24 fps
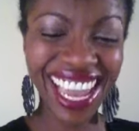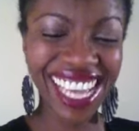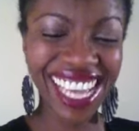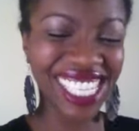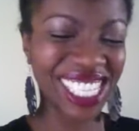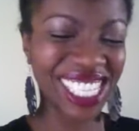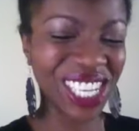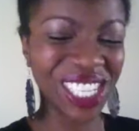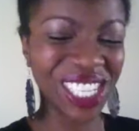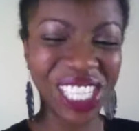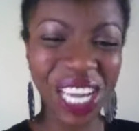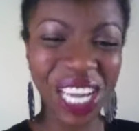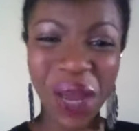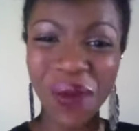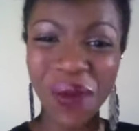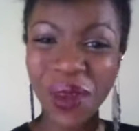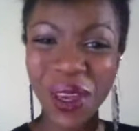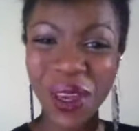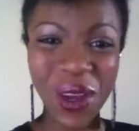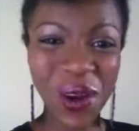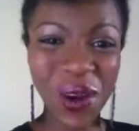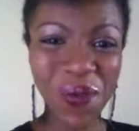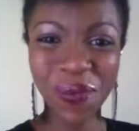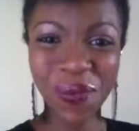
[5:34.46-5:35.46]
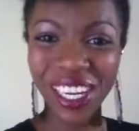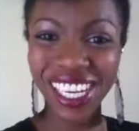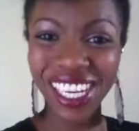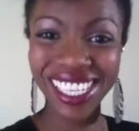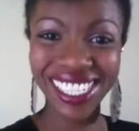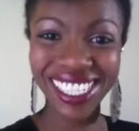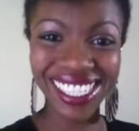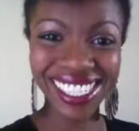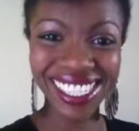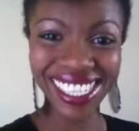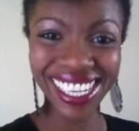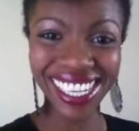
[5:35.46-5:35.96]
So tell me your
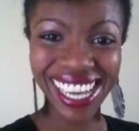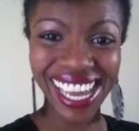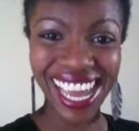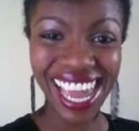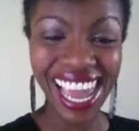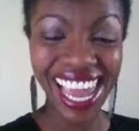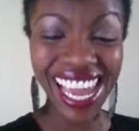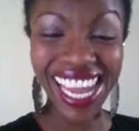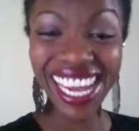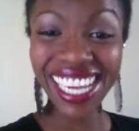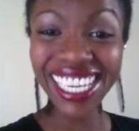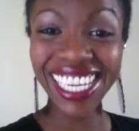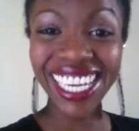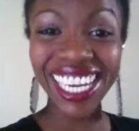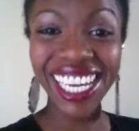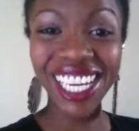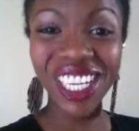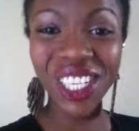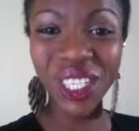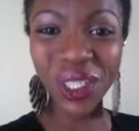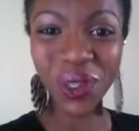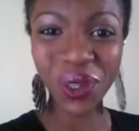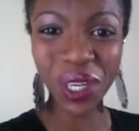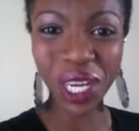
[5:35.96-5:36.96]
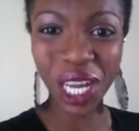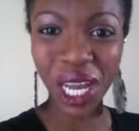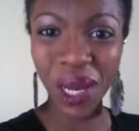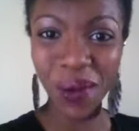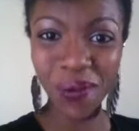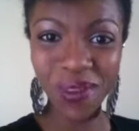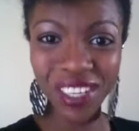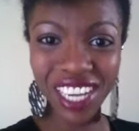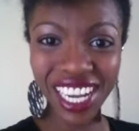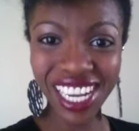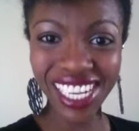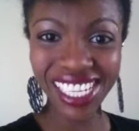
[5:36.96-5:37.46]
picks, any injury
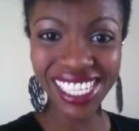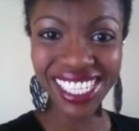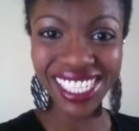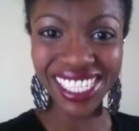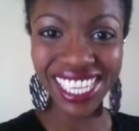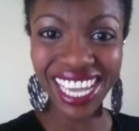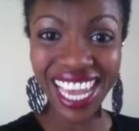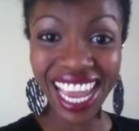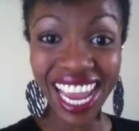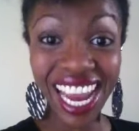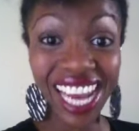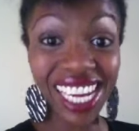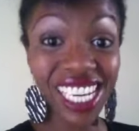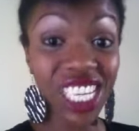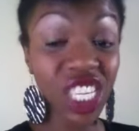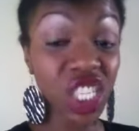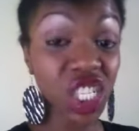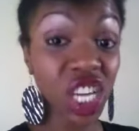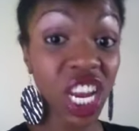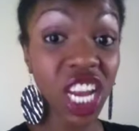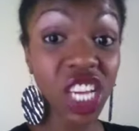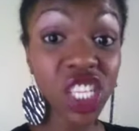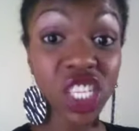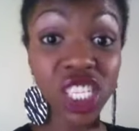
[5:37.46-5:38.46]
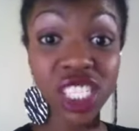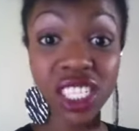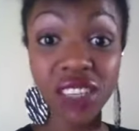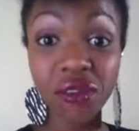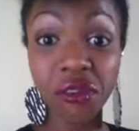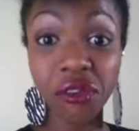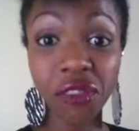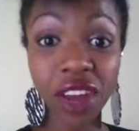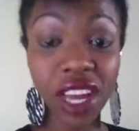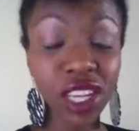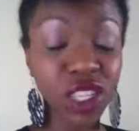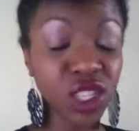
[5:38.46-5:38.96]
updates, any changes
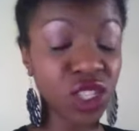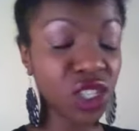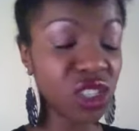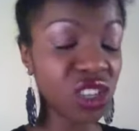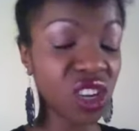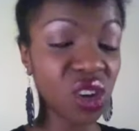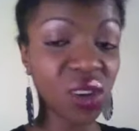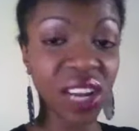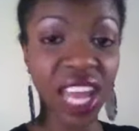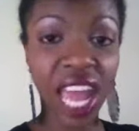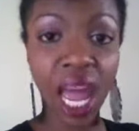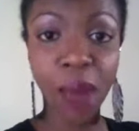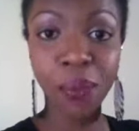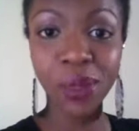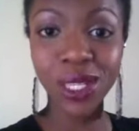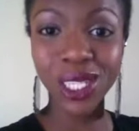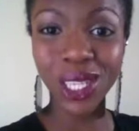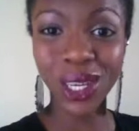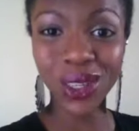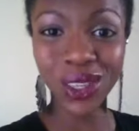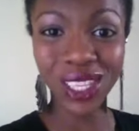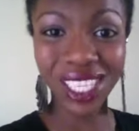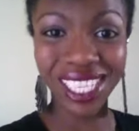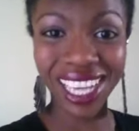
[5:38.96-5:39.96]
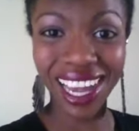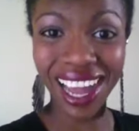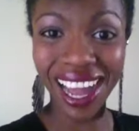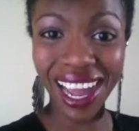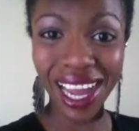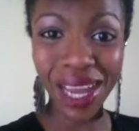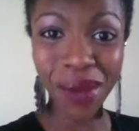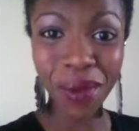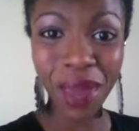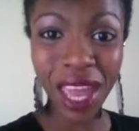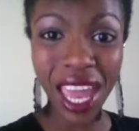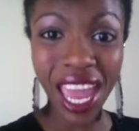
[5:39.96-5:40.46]
in fights. You know it happens all the
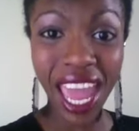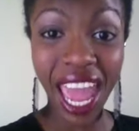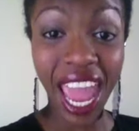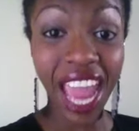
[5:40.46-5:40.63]
time.